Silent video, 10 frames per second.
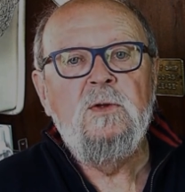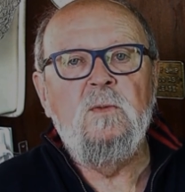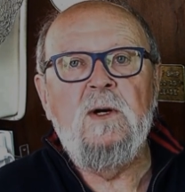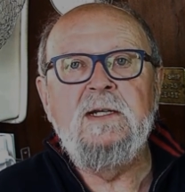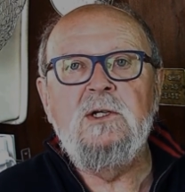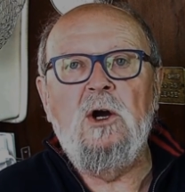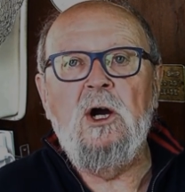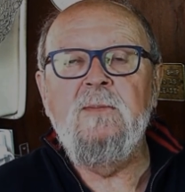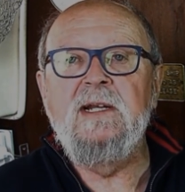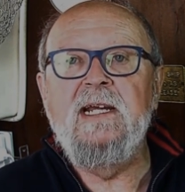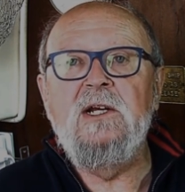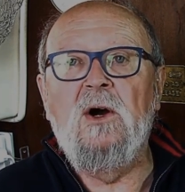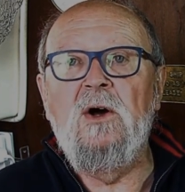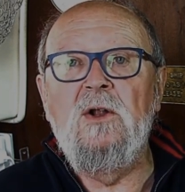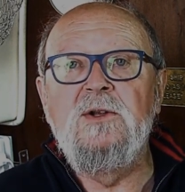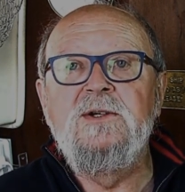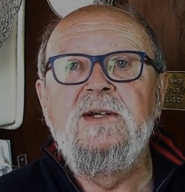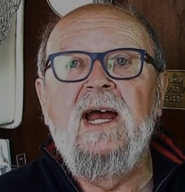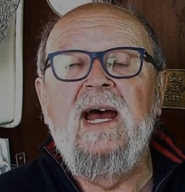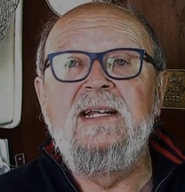The one commonly called
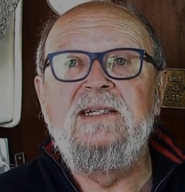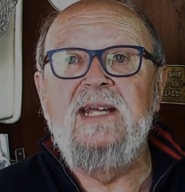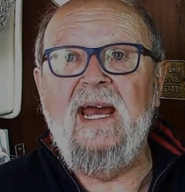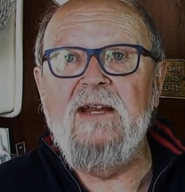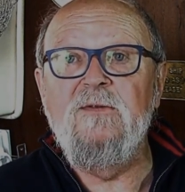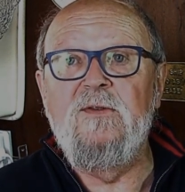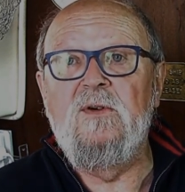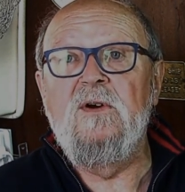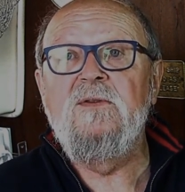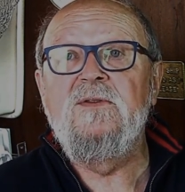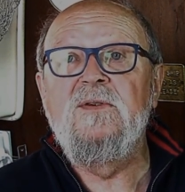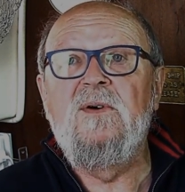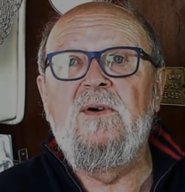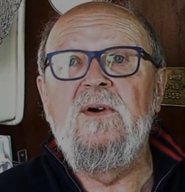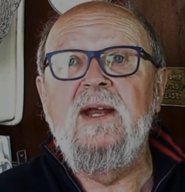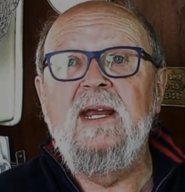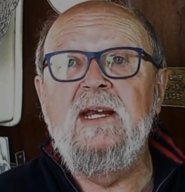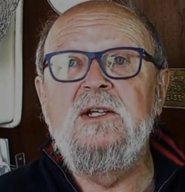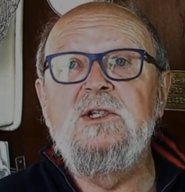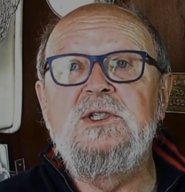a Danforth, or
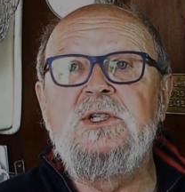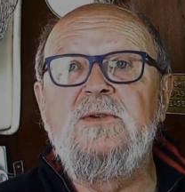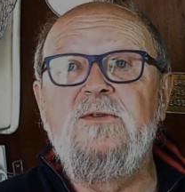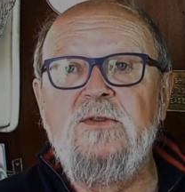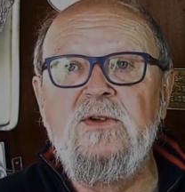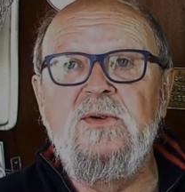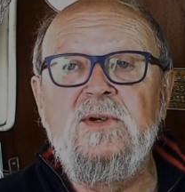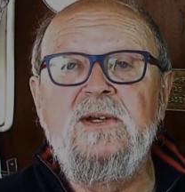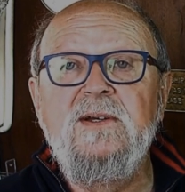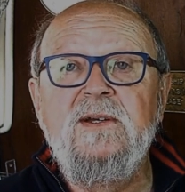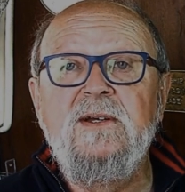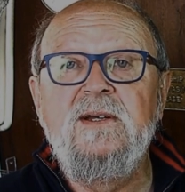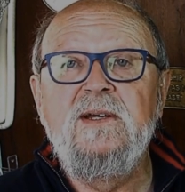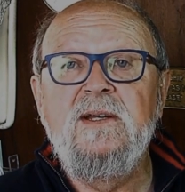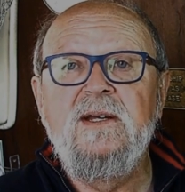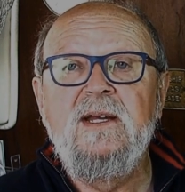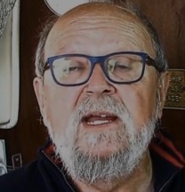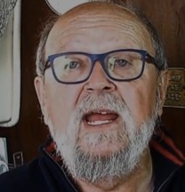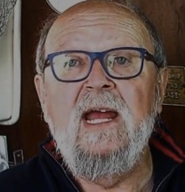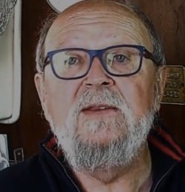hinged fluke,
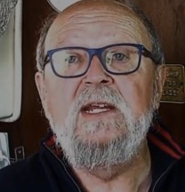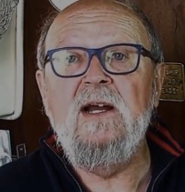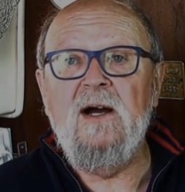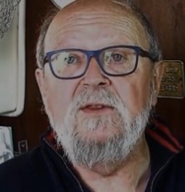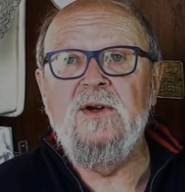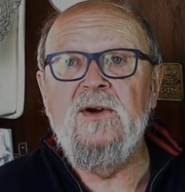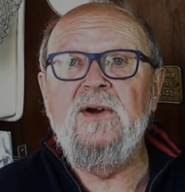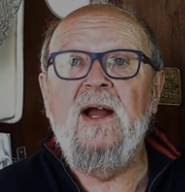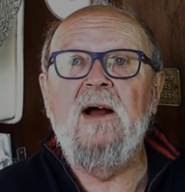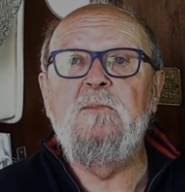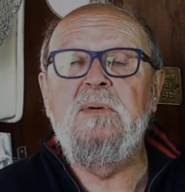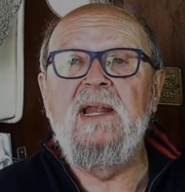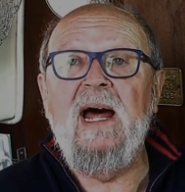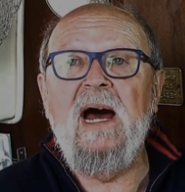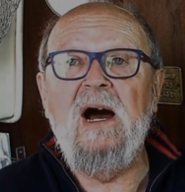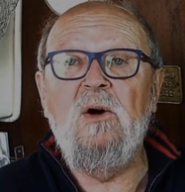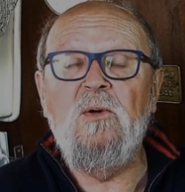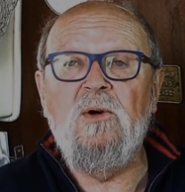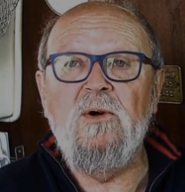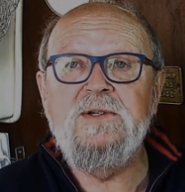and the other a plow,
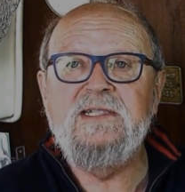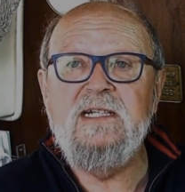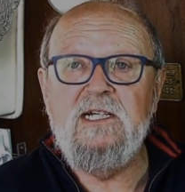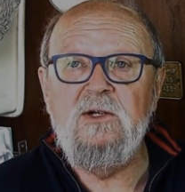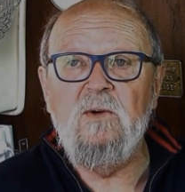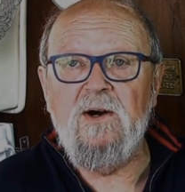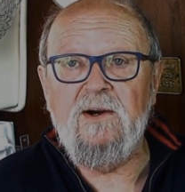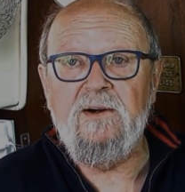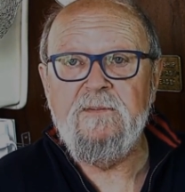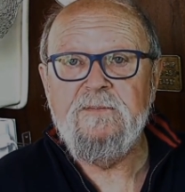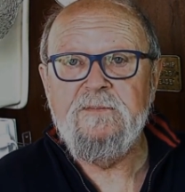or CQR.